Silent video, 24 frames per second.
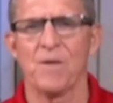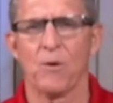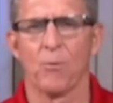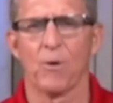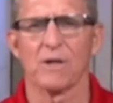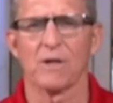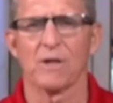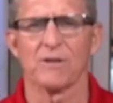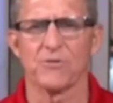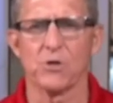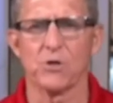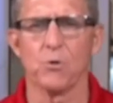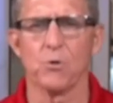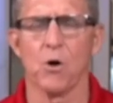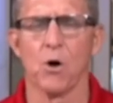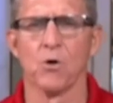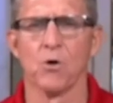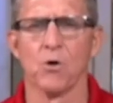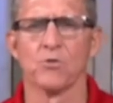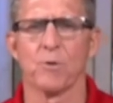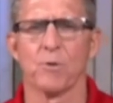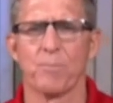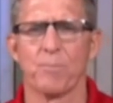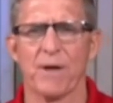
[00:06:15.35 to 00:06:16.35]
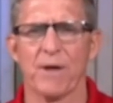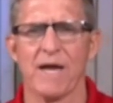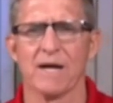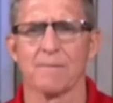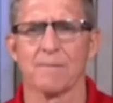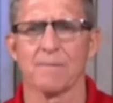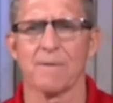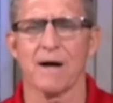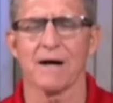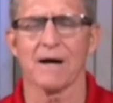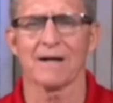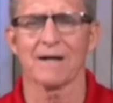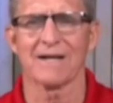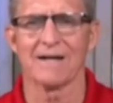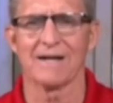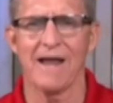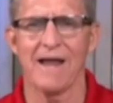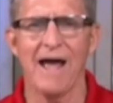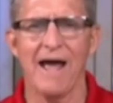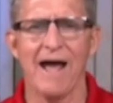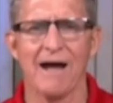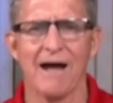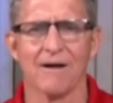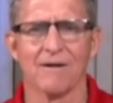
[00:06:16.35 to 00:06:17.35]
Well, if you own the Panama
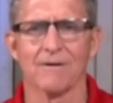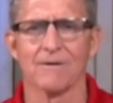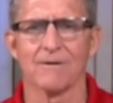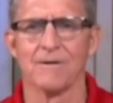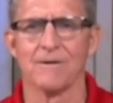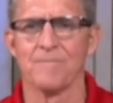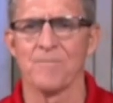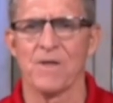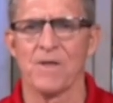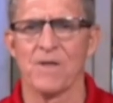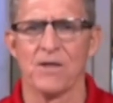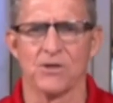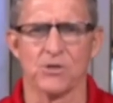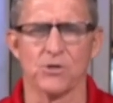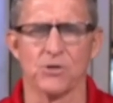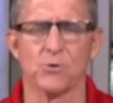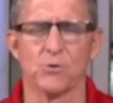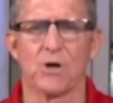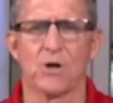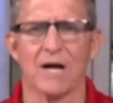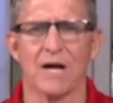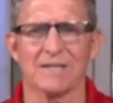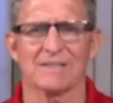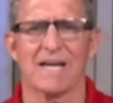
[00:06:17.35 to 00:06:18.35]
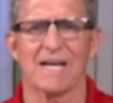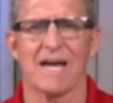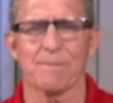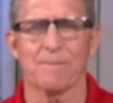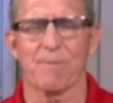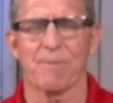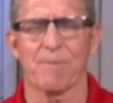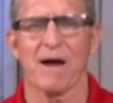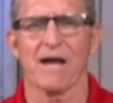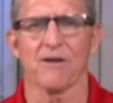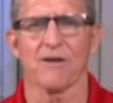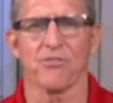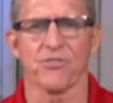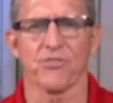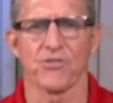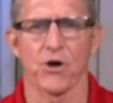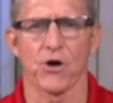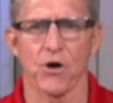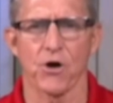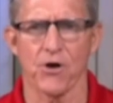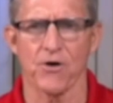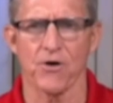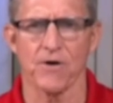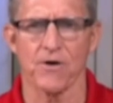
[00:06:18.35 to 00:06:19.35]
Canal, you cut that by a
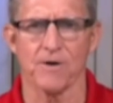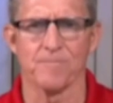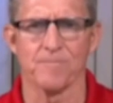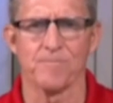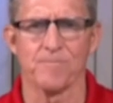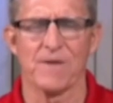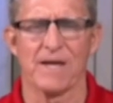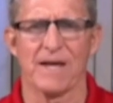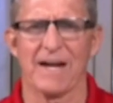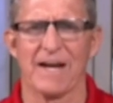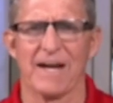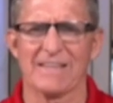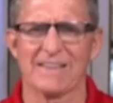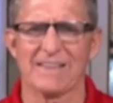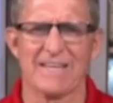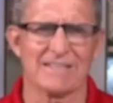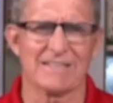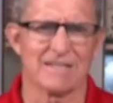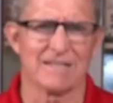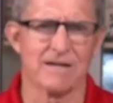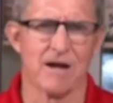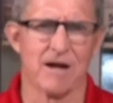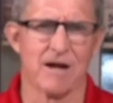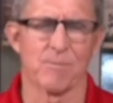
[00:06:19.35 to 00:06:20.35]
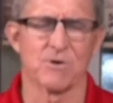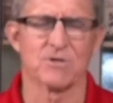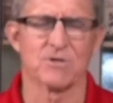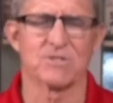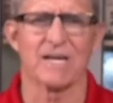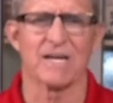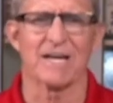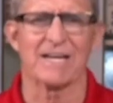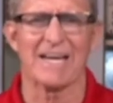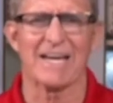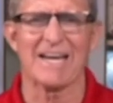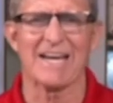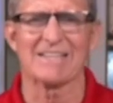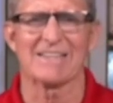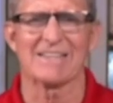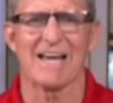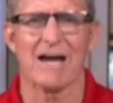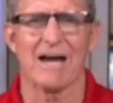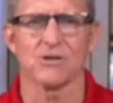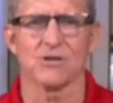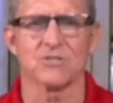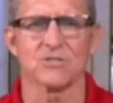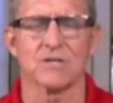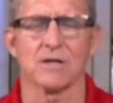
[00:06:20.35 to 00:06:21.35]
third. And I think the number's like
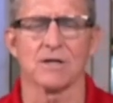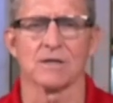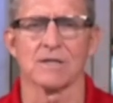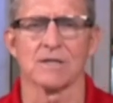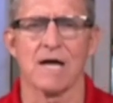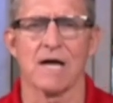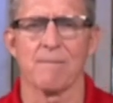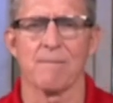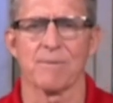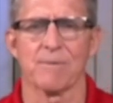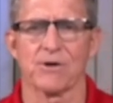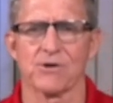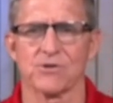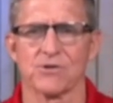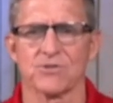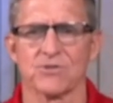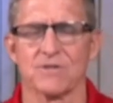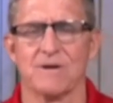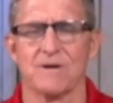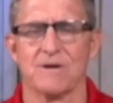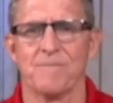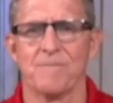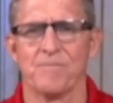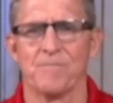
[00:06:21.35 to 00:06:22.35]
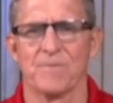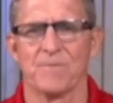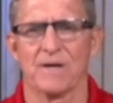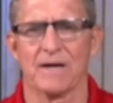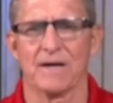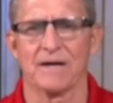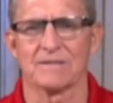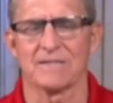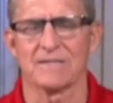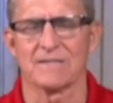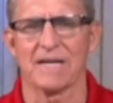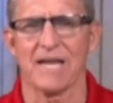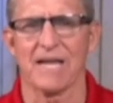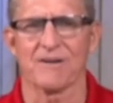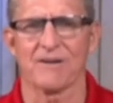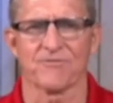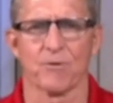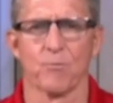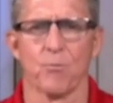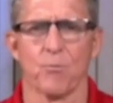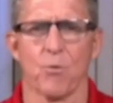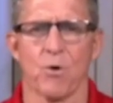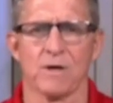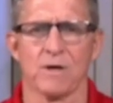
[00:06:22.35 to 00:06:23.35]
8,000 kilometers to get
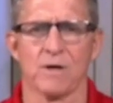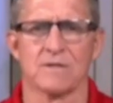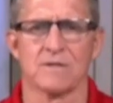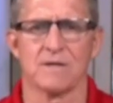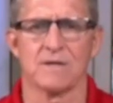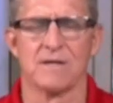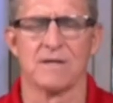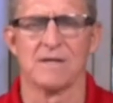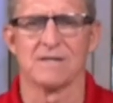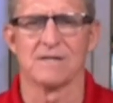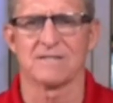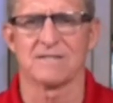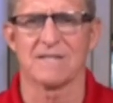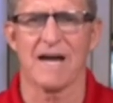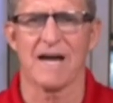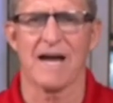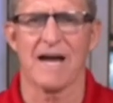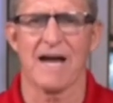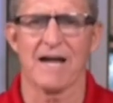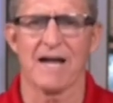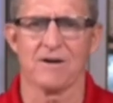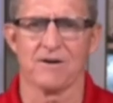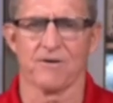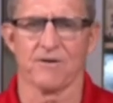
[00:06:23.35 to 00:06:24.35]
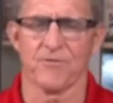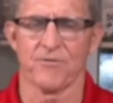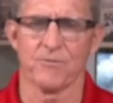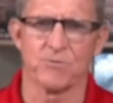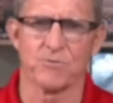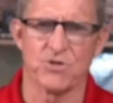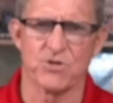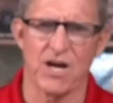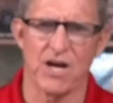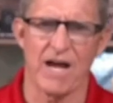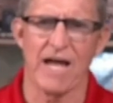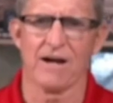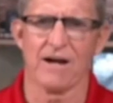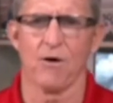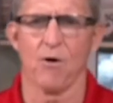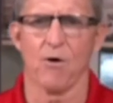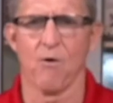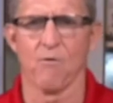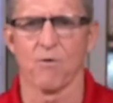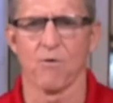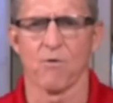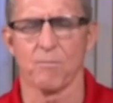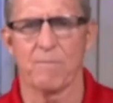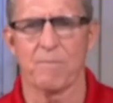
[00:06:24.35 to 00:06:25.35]
from one side, from China
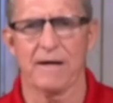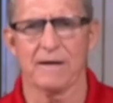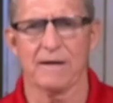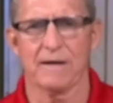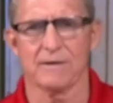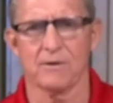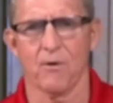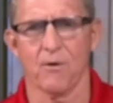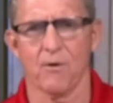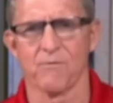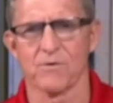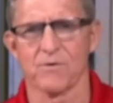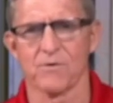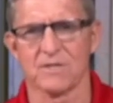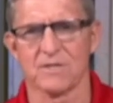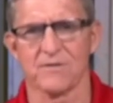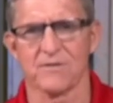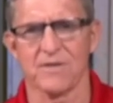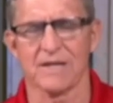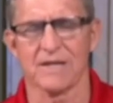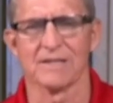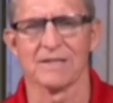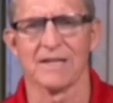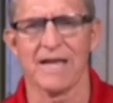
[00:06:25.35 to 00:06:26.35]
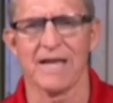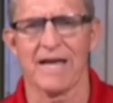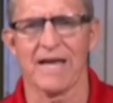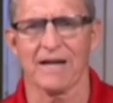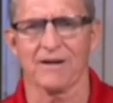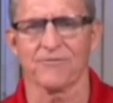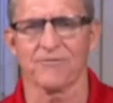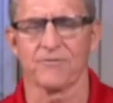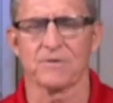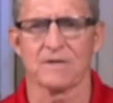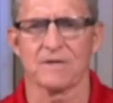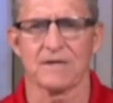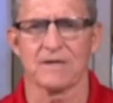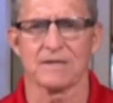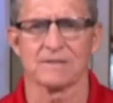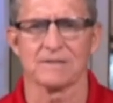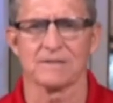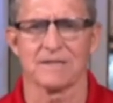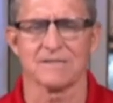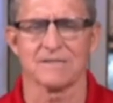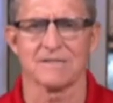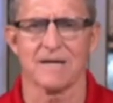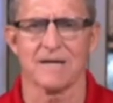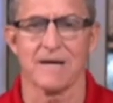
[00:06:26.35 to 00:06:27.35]
over to the Atlantic,
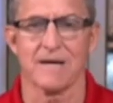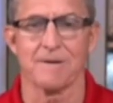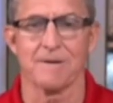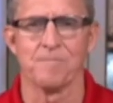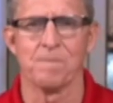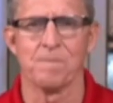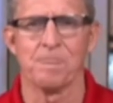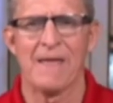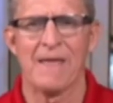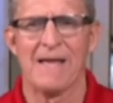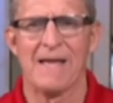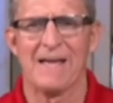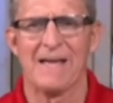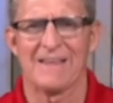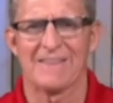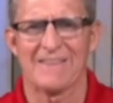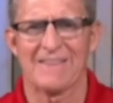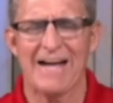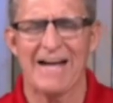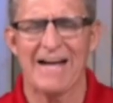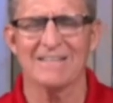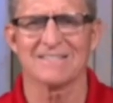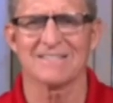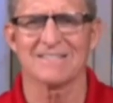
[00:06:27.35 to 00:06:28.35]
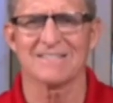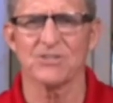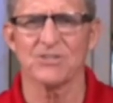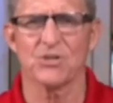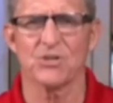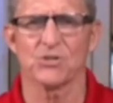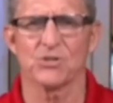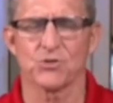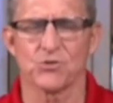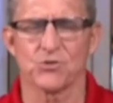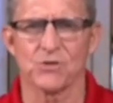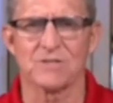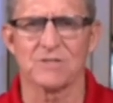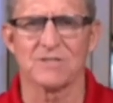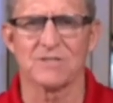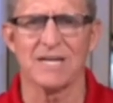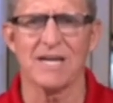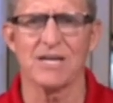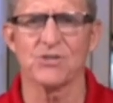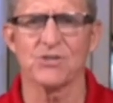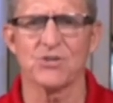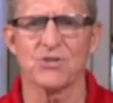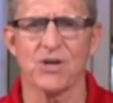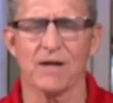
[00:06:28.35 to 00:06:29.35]
let's say. That's such a
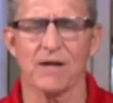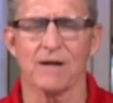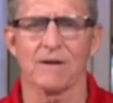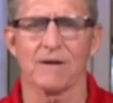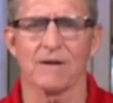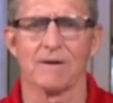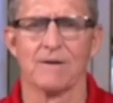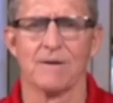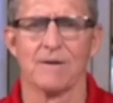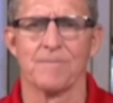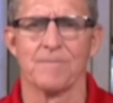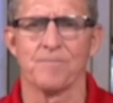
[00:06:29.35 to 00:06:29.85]
strategic